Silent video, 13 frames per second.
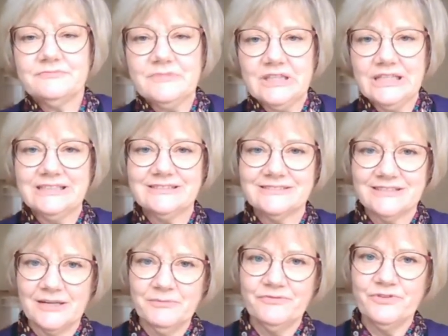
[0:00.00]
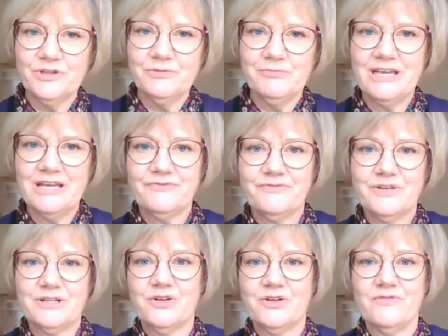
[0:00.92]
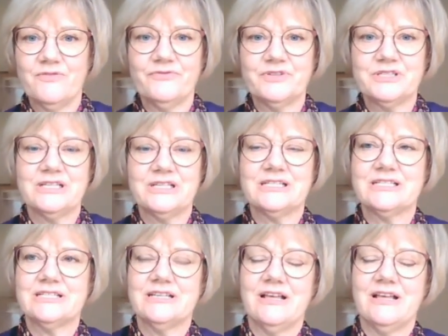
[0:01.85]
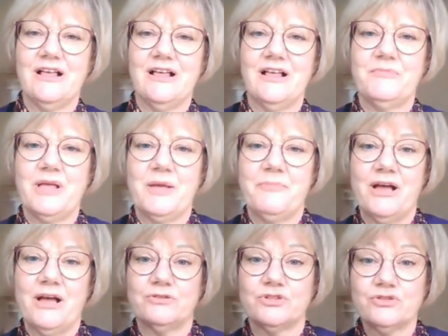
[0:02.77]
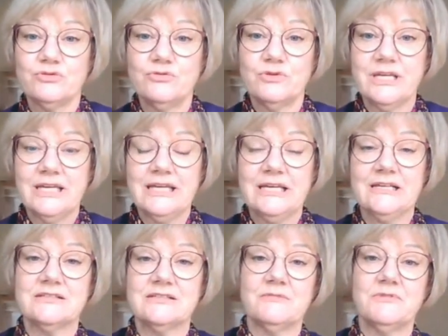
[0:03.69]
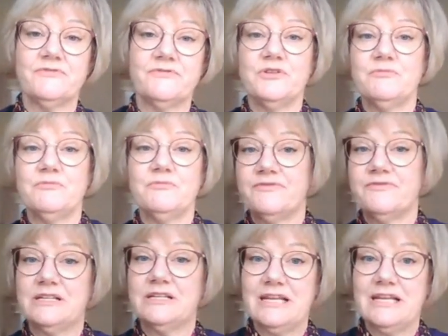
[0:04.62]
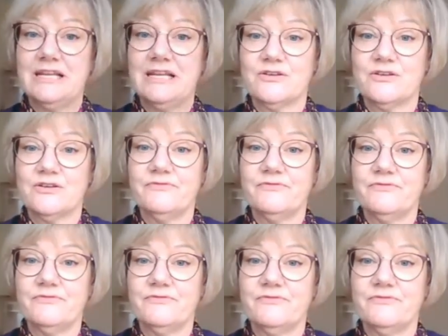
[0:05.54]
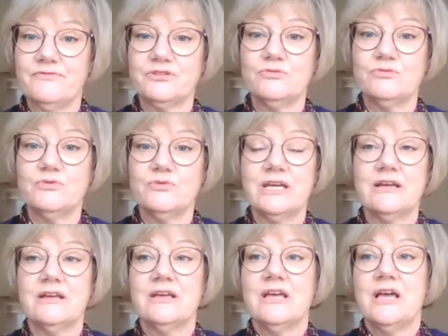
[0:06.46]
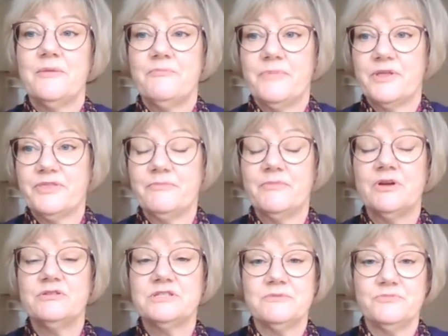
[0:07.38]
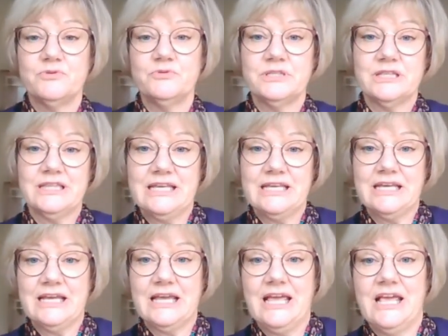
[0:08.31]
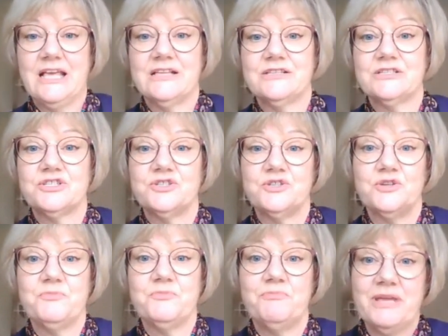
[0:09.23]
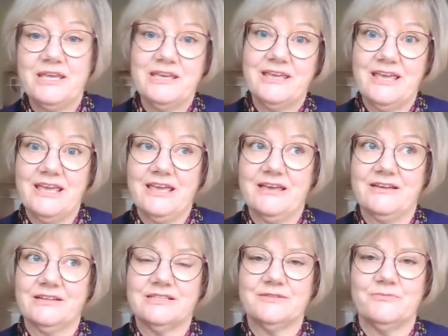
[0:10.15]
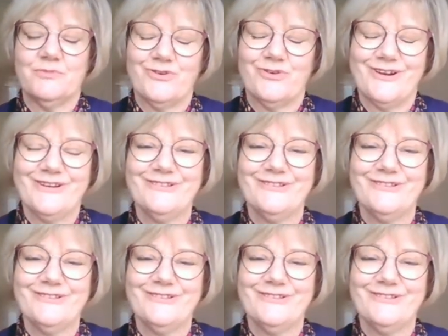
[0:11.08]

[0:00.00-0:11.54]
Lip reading: some of you may feel confident about talking, some of you may feel less confident about talking, but the most important thing is to be here tomorrow.